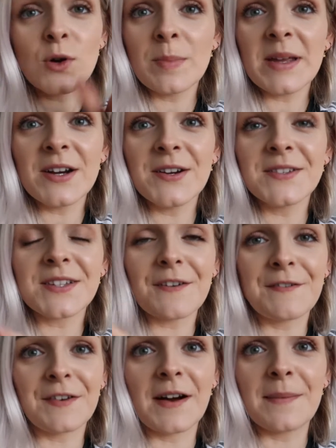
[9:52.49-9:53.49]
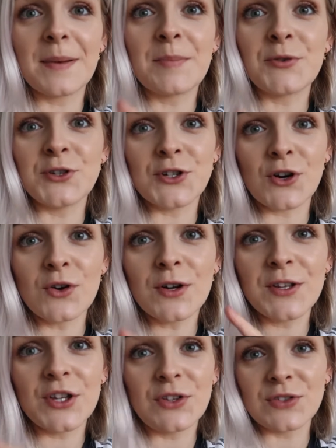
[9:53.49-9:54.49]
beers from
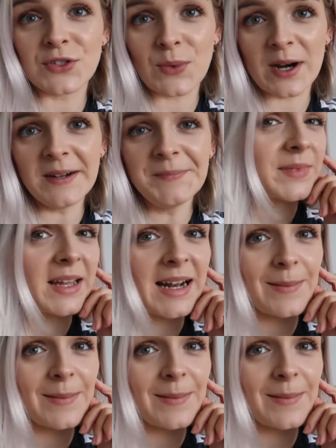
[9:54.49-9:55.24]
Brewdog Union Square in